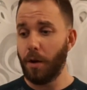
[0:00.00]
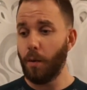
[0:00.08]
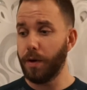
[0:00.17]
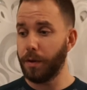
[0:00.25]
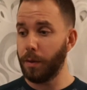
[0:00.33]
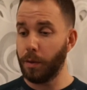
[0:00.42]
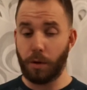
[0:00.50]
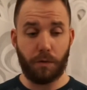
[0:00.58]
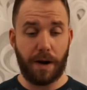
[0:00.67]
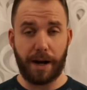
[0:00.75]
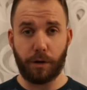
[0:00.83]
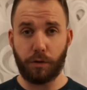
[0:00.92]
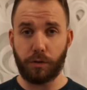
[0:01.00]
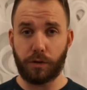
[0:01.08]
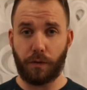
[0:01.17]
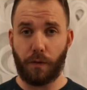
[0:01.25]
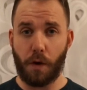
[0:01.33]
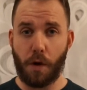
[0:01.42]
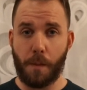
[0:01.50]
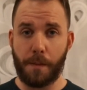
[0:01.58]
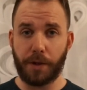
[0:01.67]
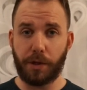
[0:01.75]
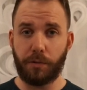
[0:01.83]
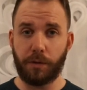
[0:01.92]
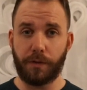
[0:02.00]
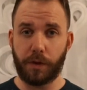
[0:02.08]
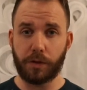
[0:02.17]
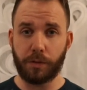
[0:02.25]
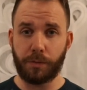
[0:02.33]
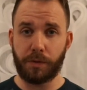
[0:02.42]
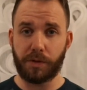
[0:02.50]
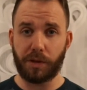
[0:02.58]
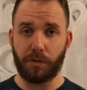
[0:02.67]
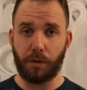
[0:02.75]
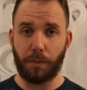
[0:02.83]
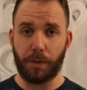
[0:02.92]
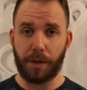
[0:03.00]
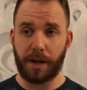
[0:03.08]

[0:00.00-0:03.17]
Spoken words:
with no records from Universal Music Group.